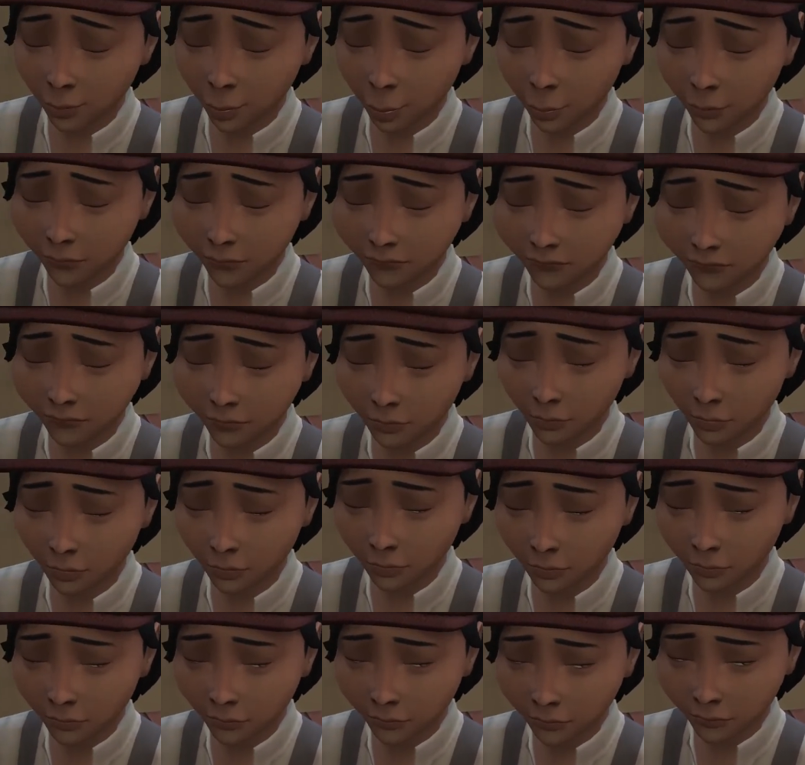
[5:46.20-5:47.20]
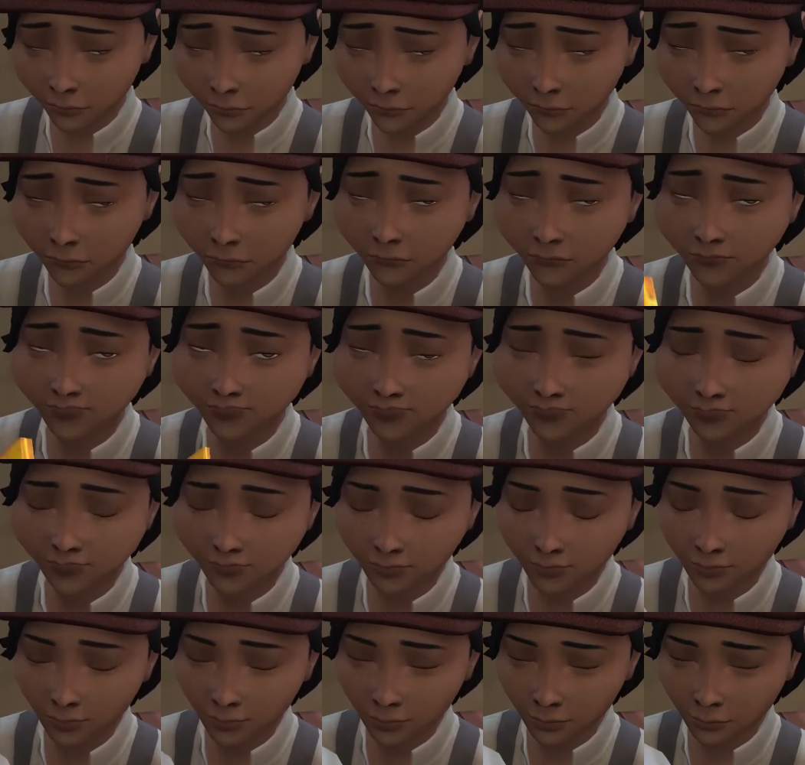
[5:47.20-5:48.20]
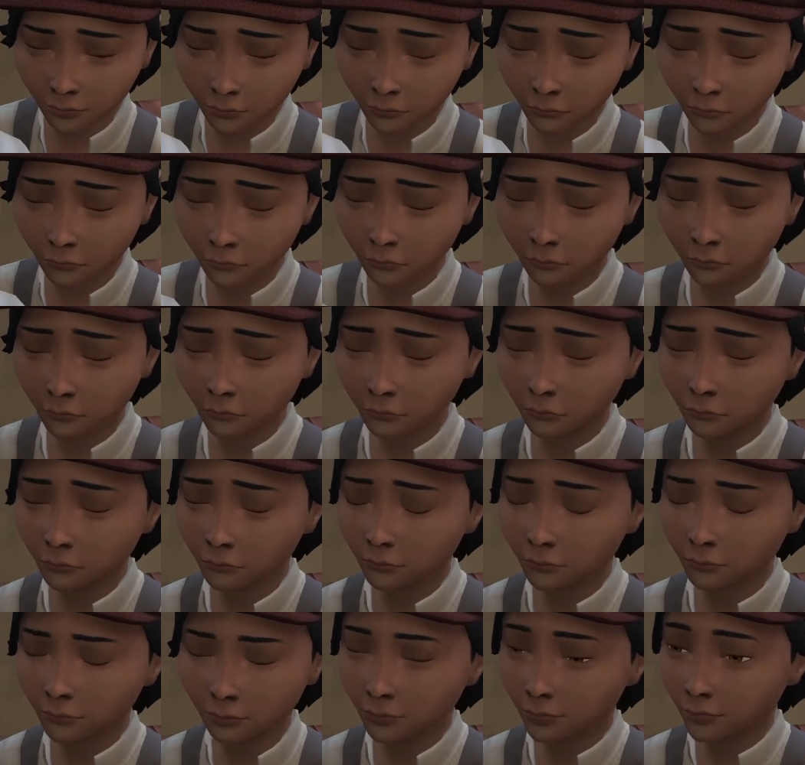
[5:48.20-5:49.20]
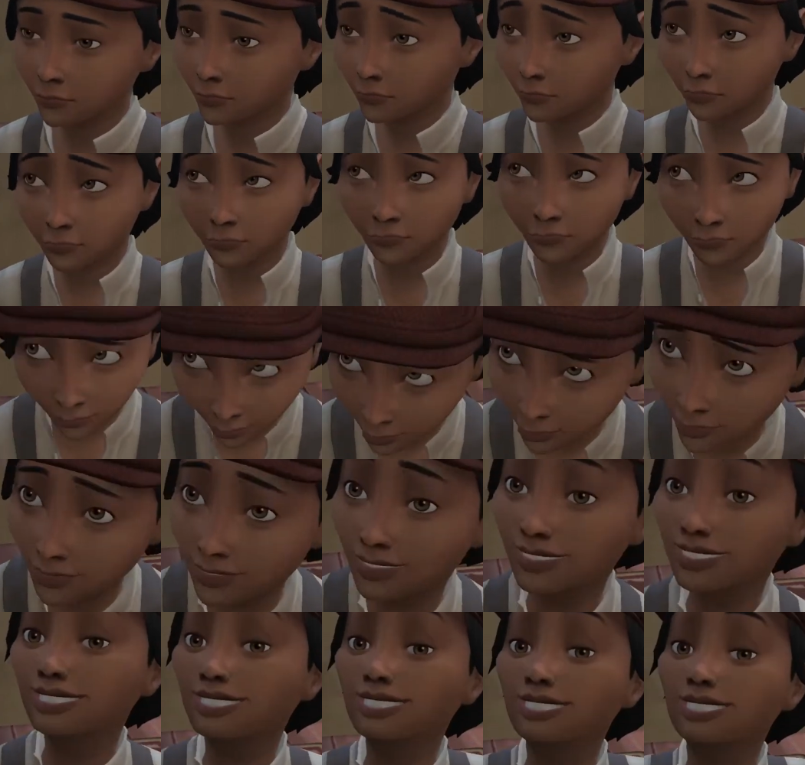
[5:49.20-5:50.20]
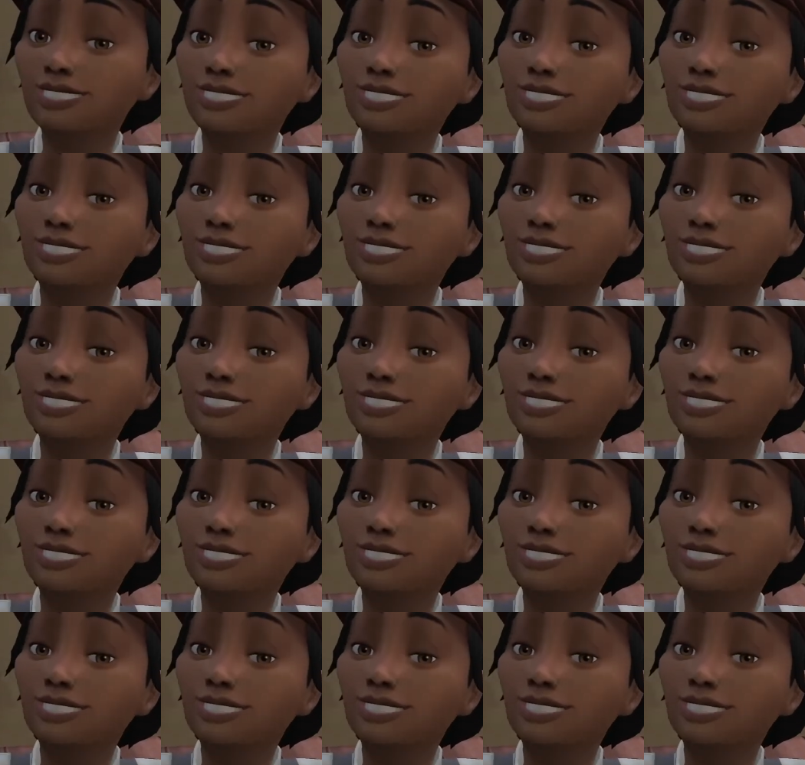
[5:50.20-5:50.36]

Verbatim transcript: Let's just appreciate that for a second. Mm -mm.